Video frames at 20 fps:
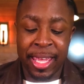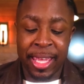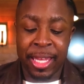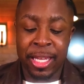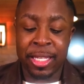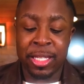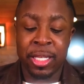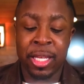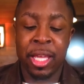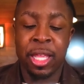
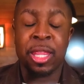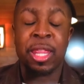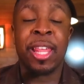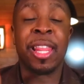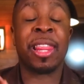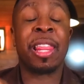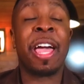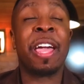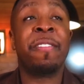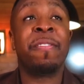is
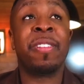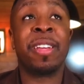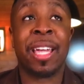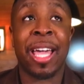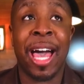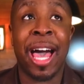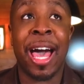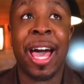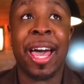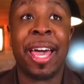The Life
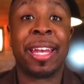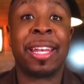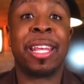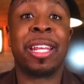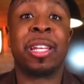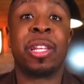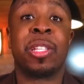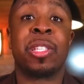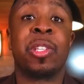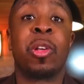of
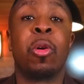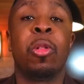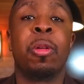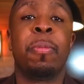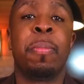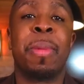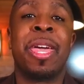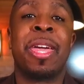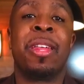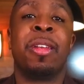God and the
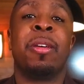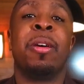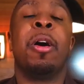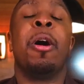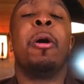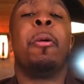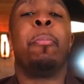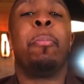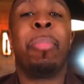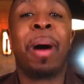Soul of Man
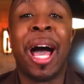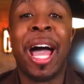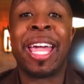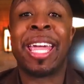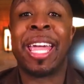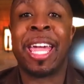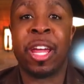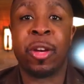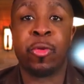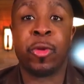
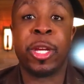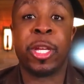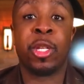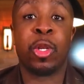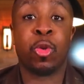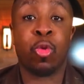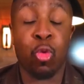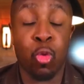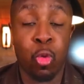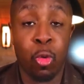by Henry
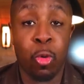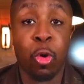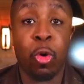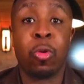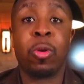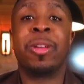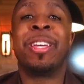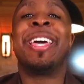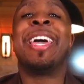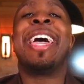
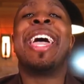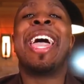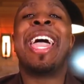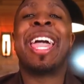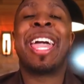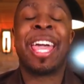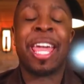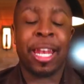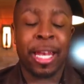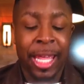Scruble.
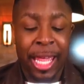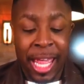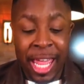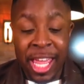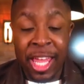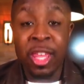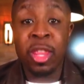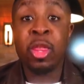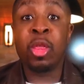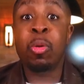And
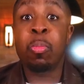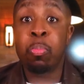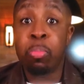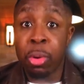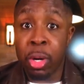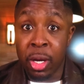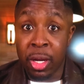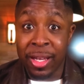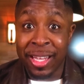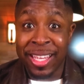in the
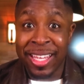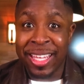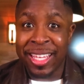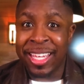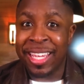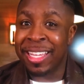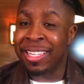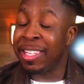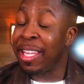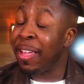book
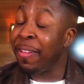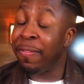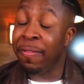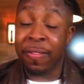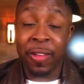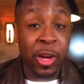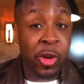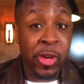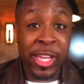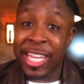is a
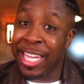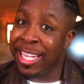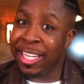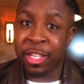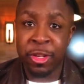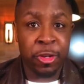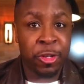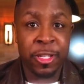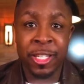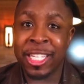very
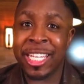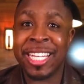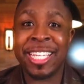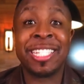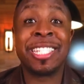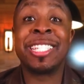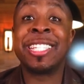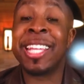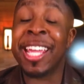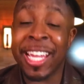
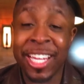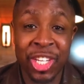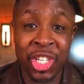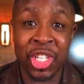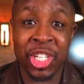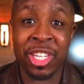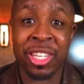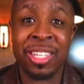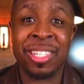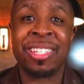interesting
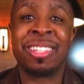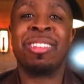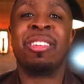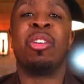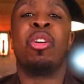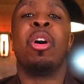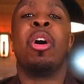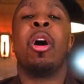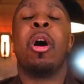section